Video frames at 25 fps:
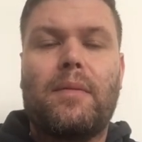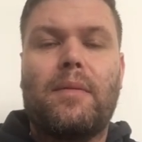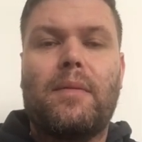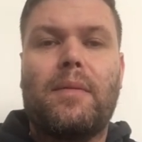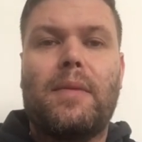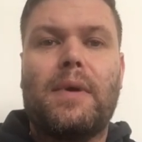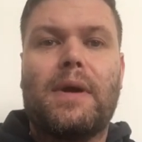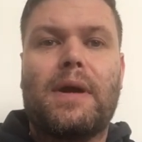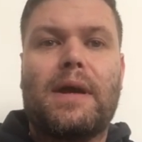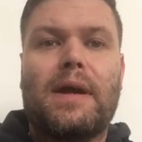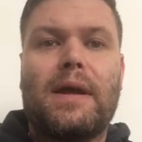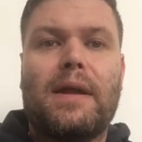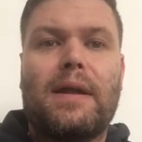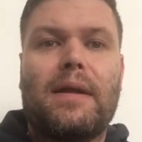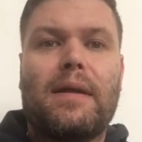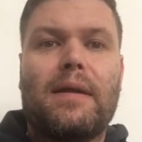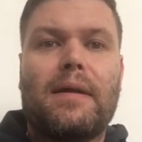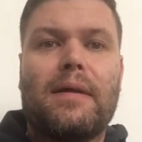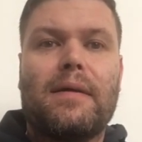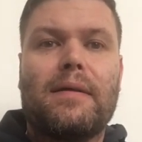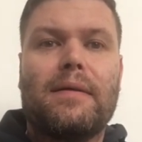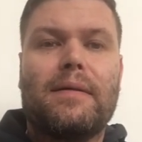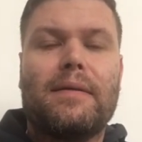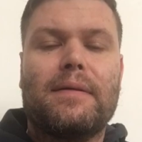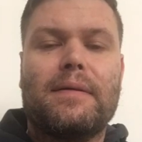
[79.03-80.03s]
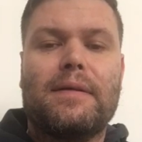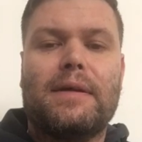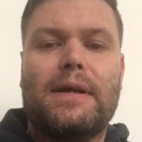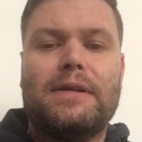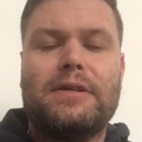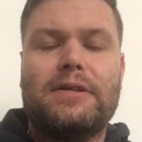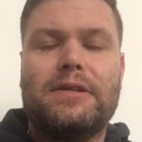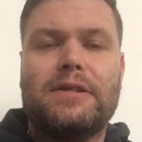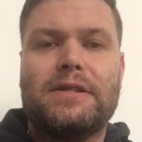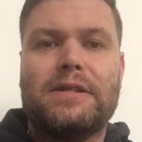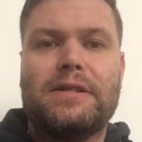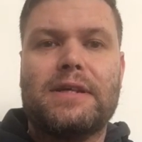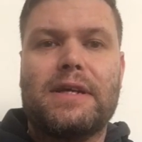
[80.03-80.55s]
we can
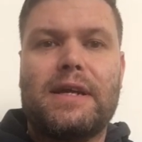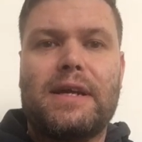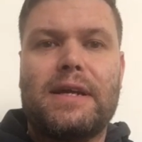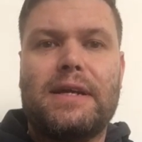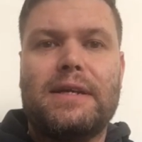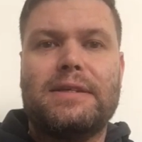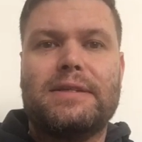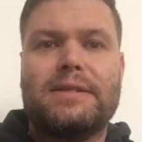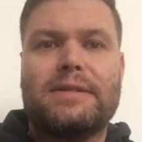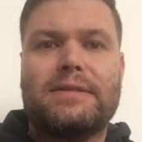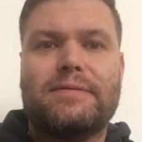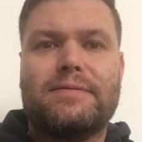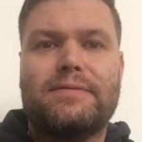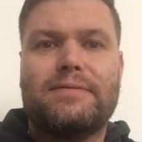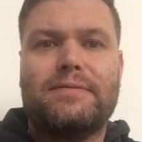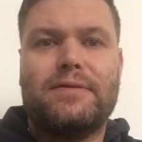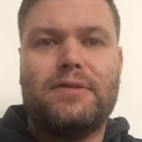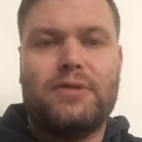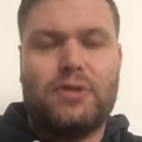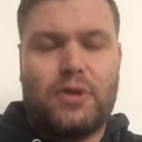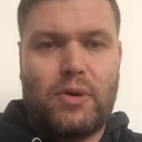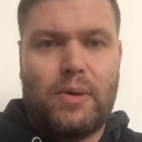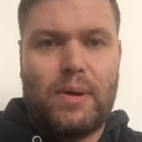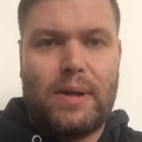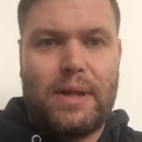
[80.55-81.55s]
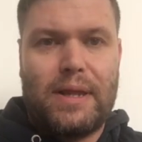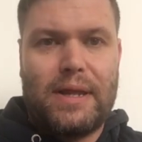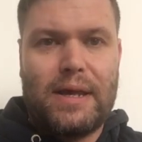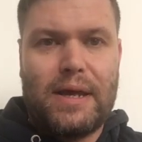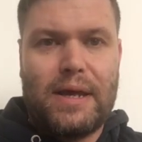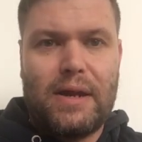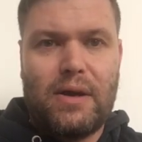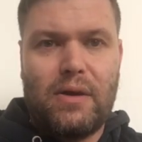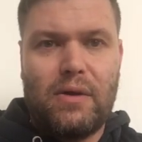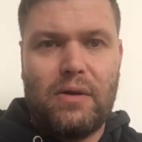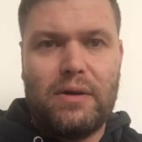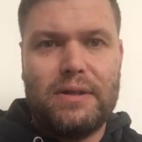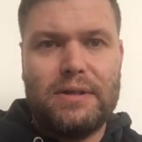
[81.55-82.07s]
land you a nice few quid
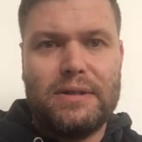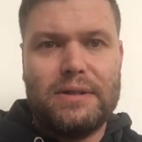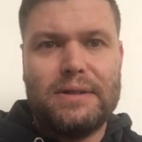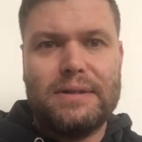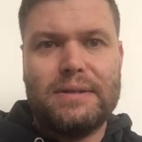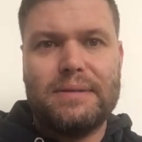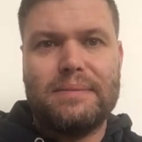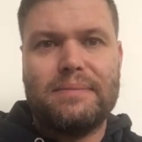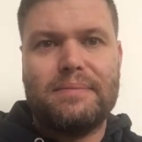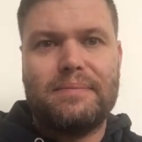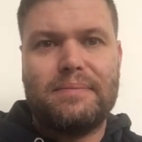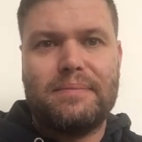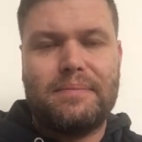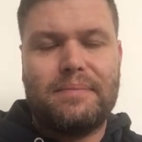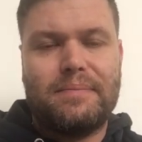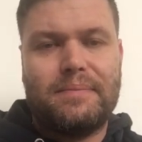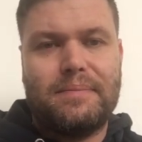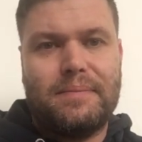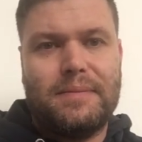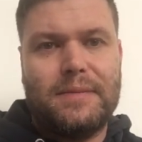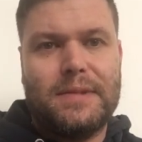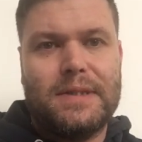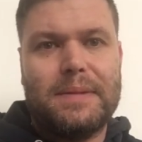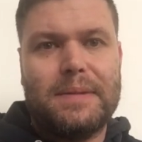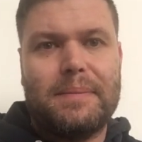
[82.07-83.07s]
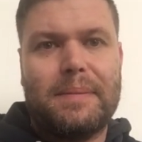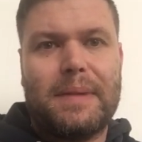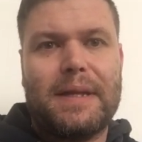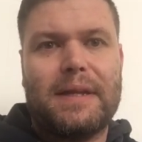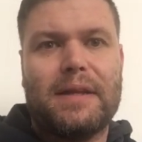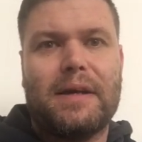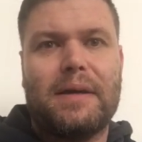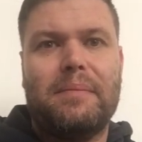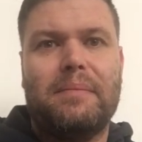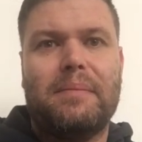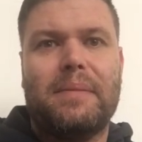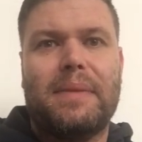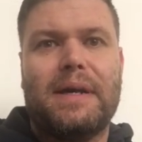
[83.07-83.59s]
then on the, the
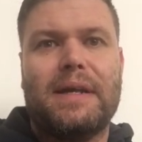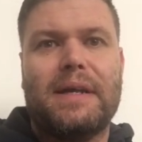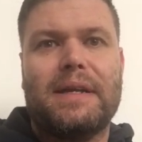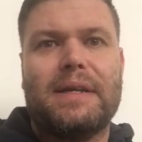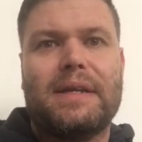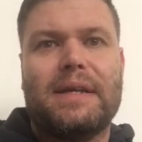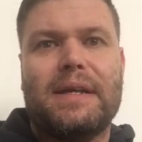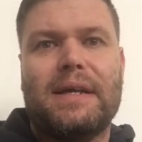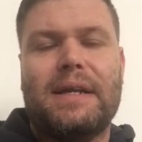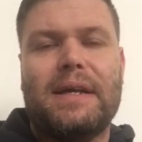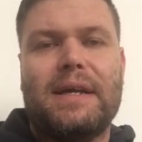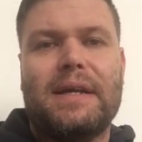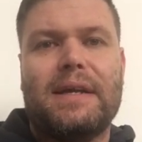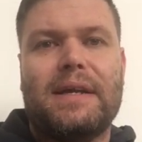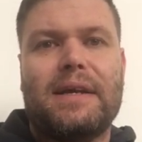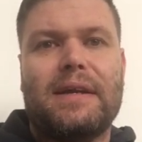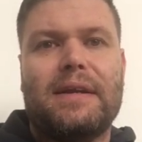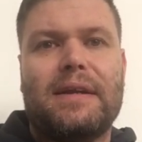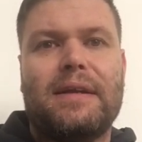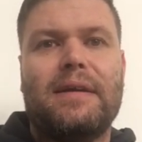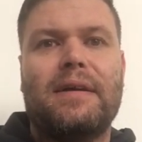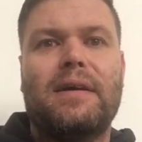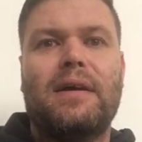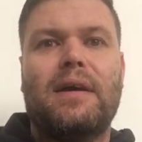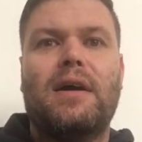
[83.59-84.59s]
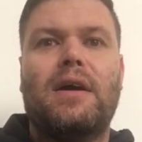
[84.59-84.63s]
mainline bet today then.